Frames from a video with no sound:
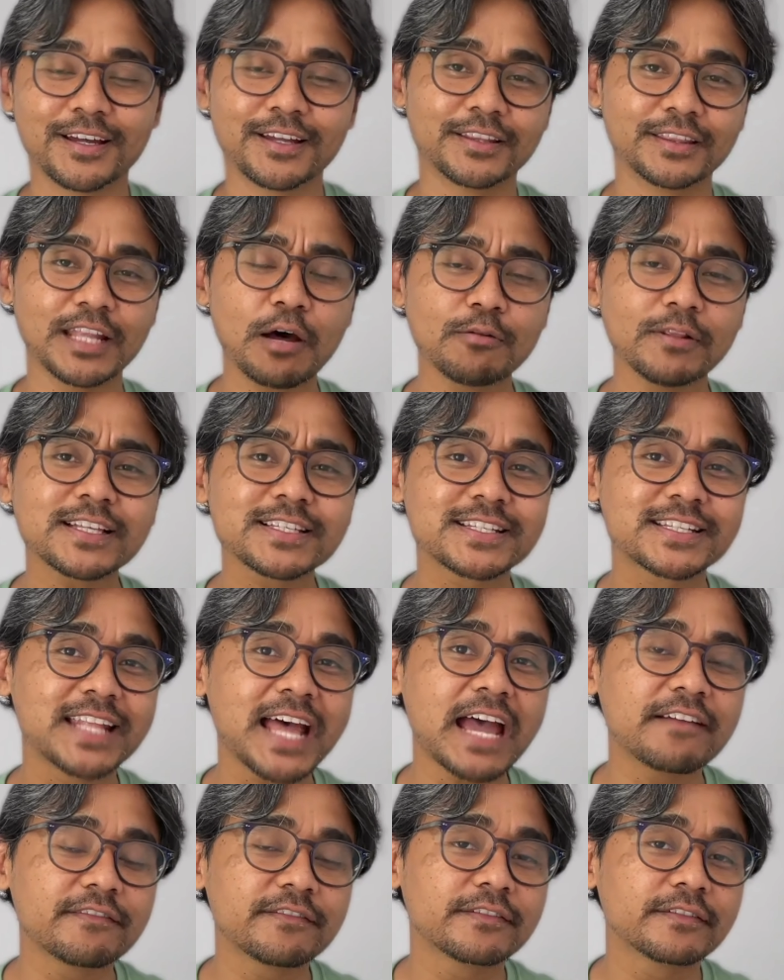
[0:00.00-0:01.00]
Now let's
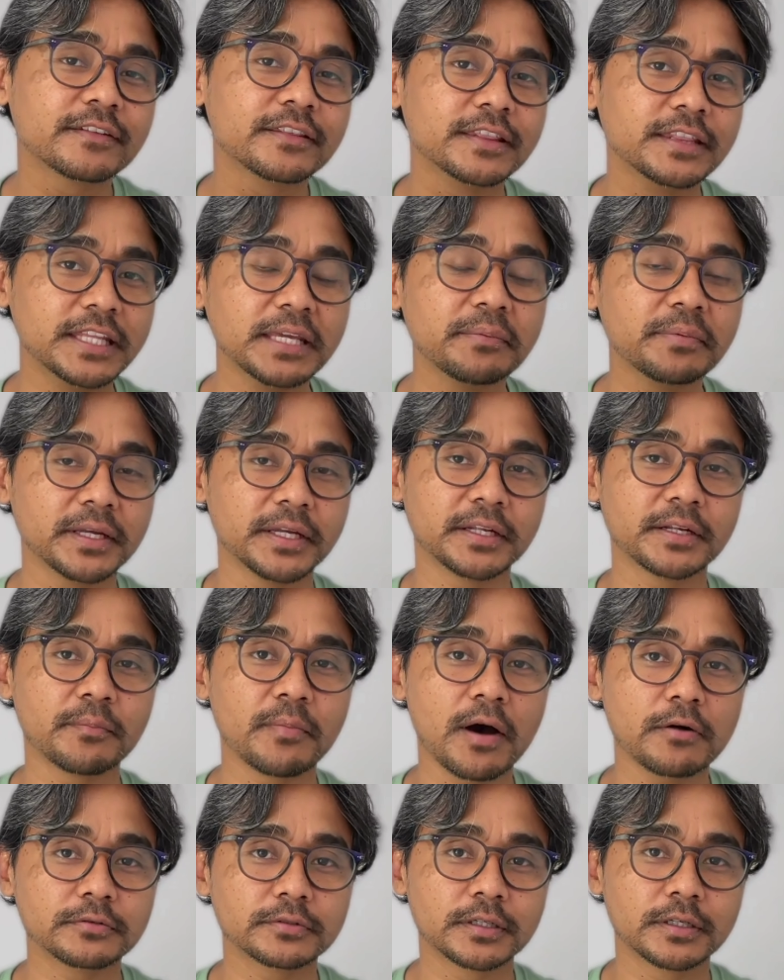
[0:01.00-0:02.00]
dive deep in
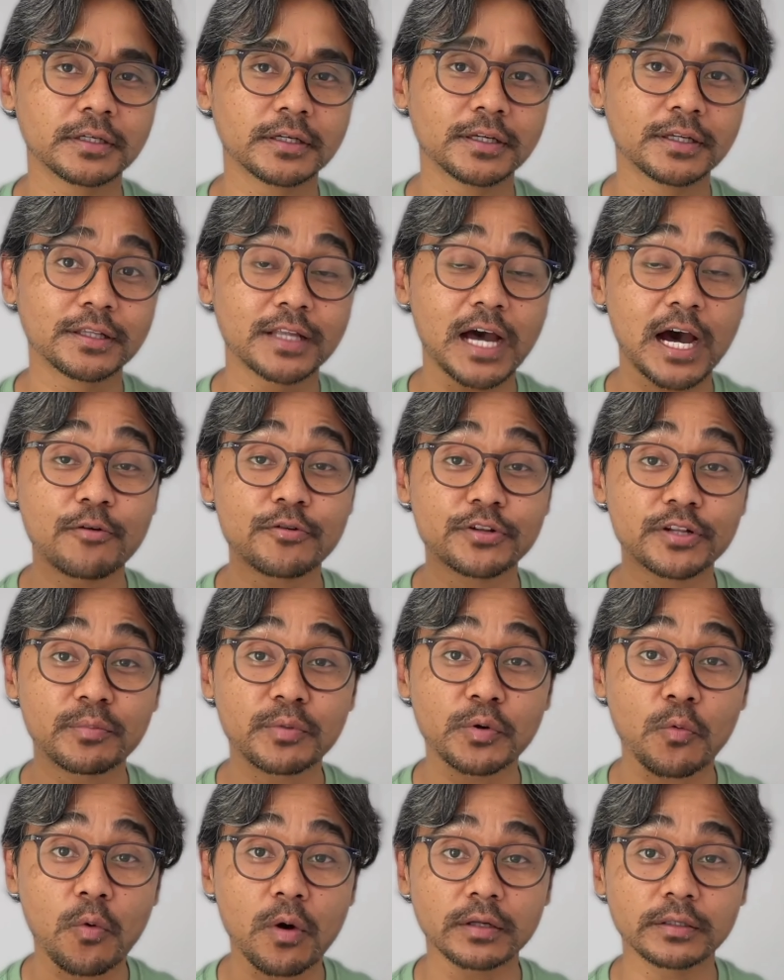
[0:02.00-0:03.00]
about our
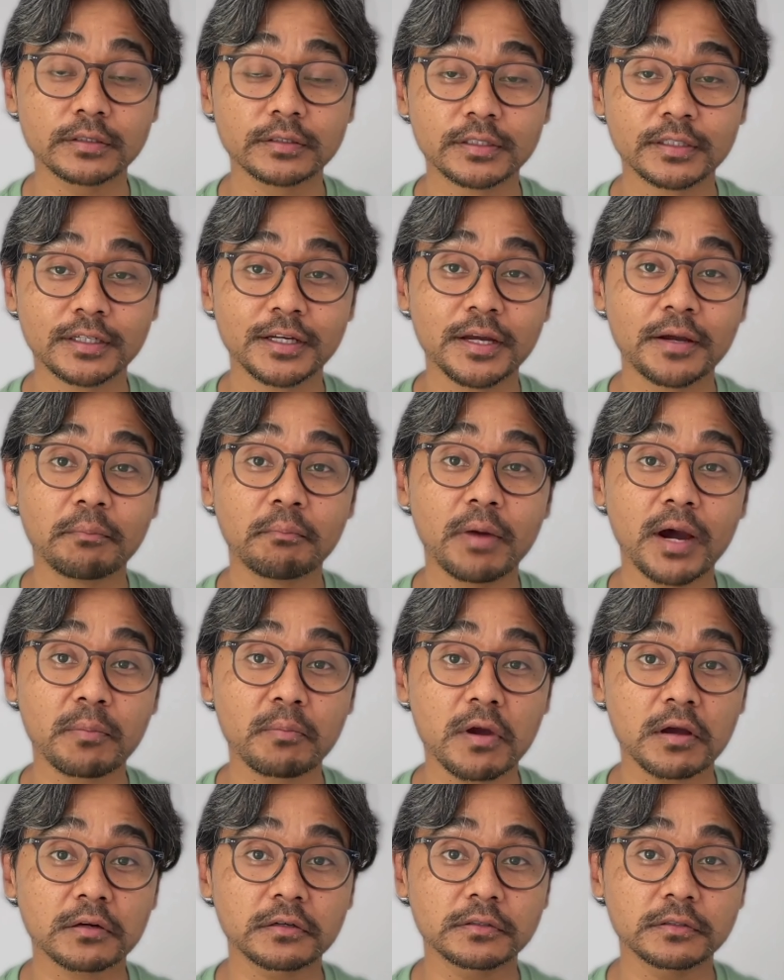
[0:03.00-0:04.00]
number one
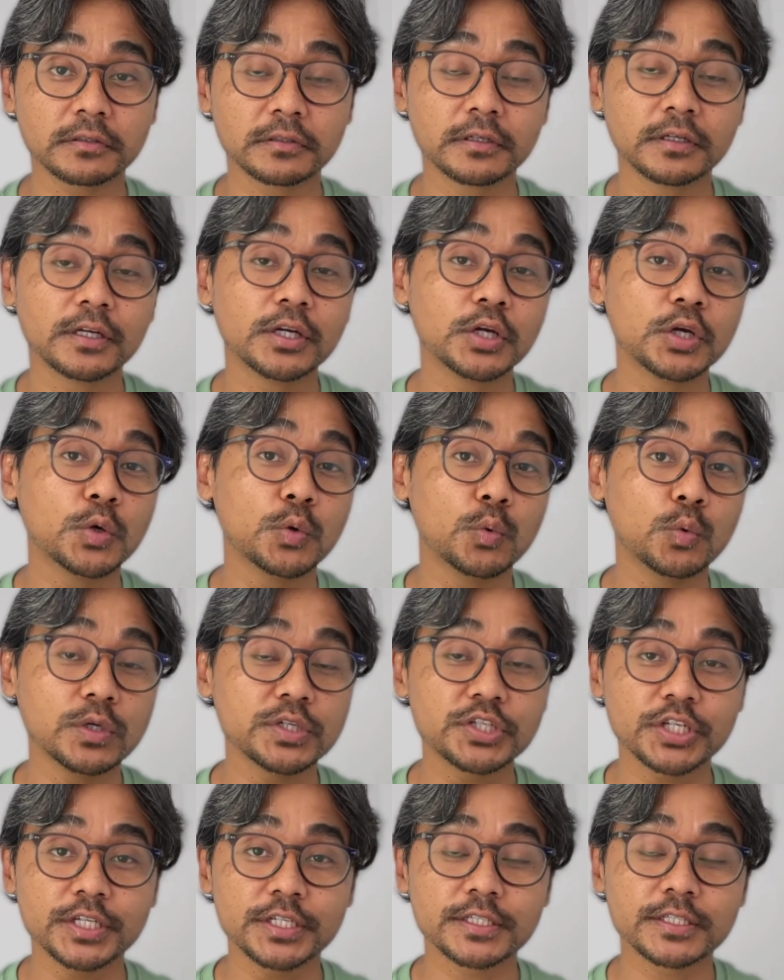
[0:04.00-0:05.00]
biomarker,
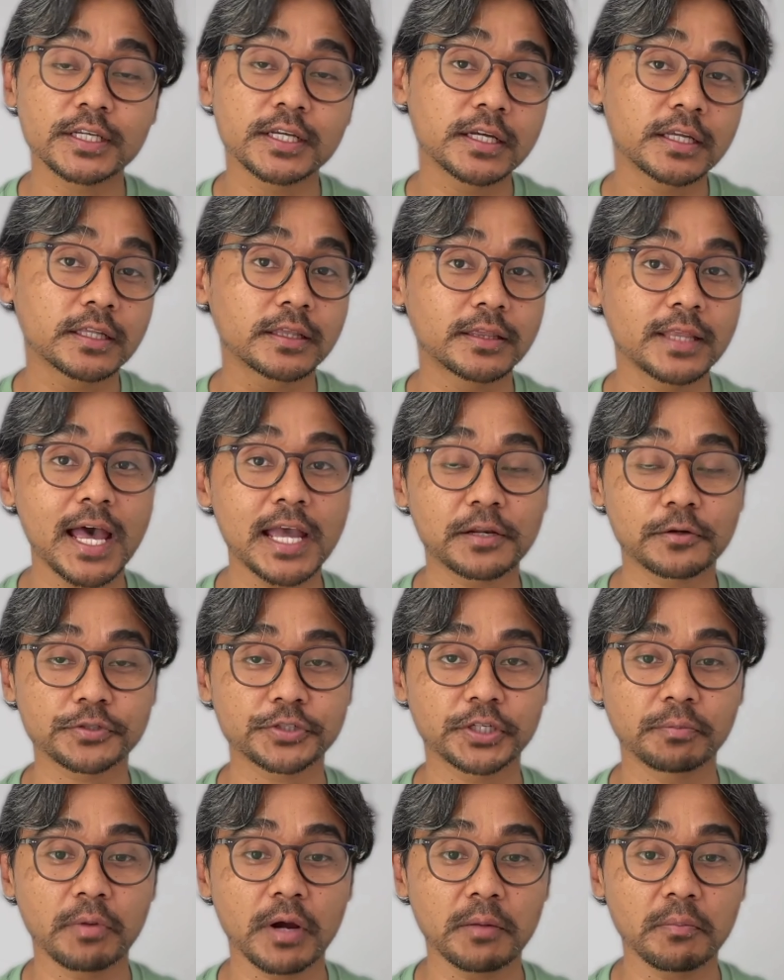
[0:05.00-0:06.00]
which is
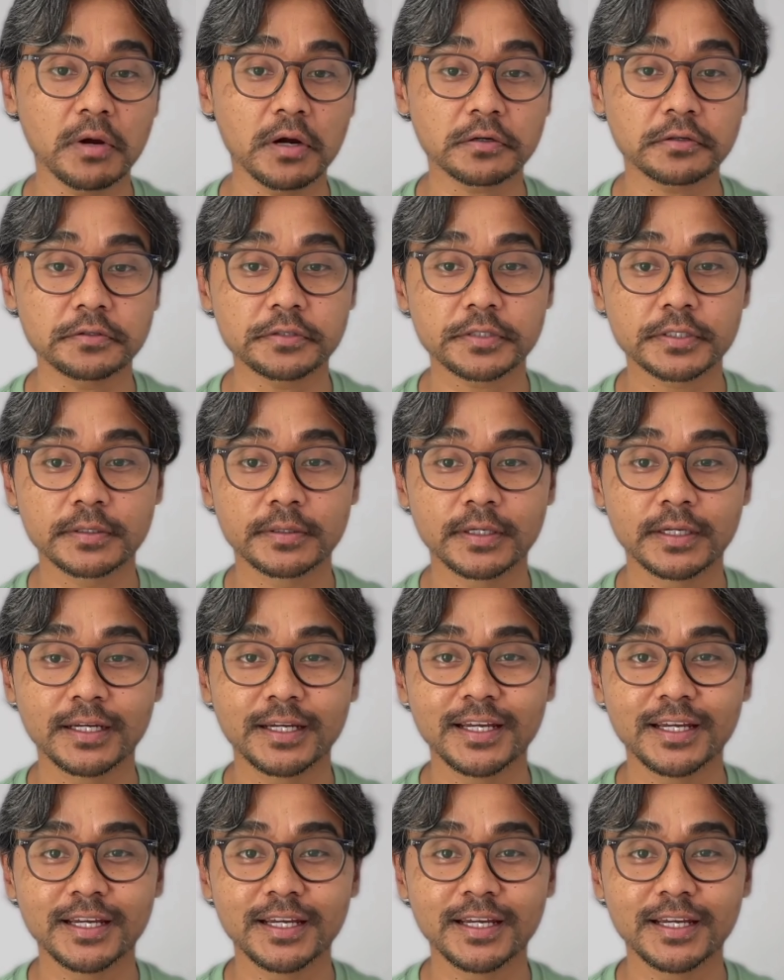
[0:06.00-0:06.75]
diagnostic biomarkers.